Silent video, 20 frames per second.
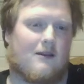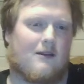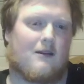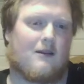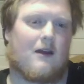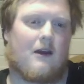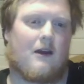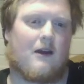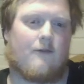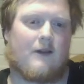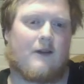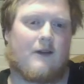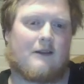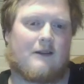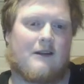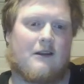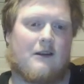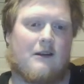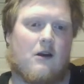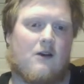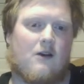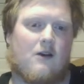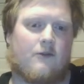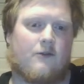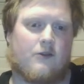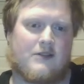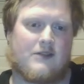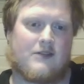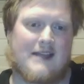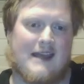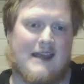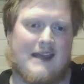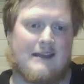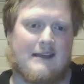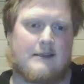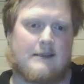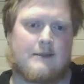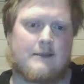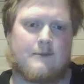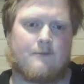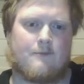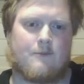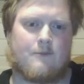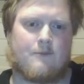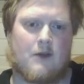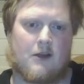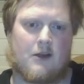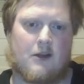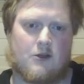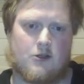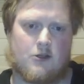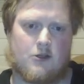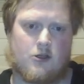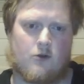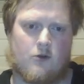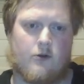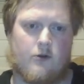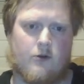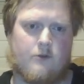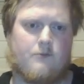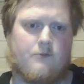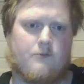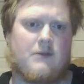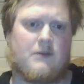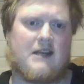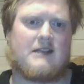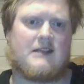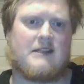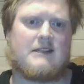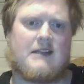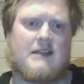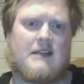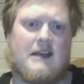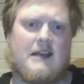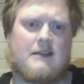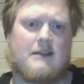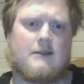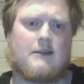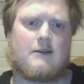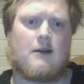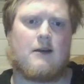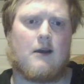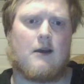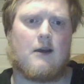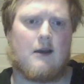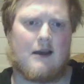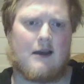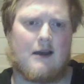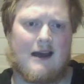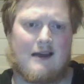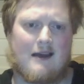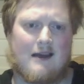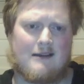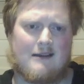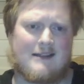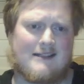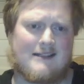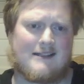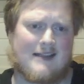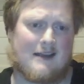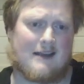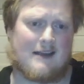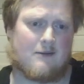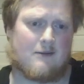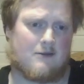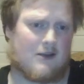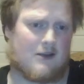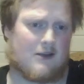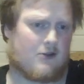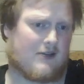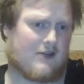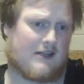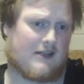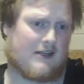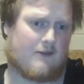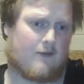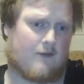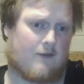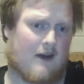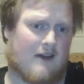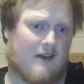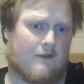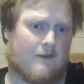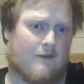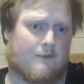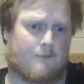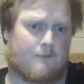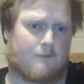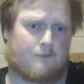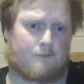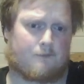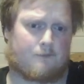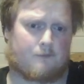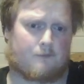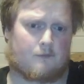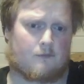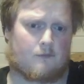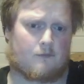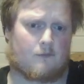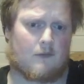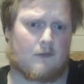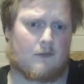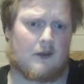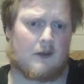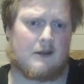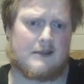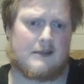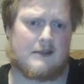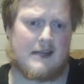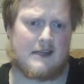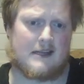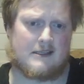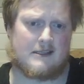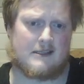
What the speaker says: I felt like after it takes, I can show you, takes, and let's say knight to e5, takes,